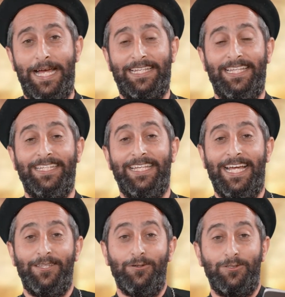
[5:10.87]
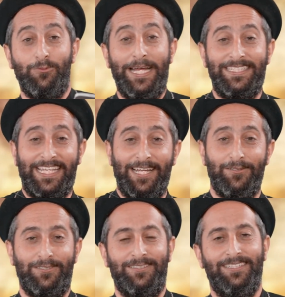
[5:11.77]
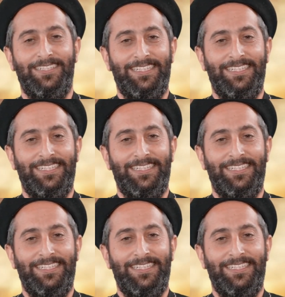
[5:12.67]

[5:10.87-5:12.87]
back then they had those weigh scales.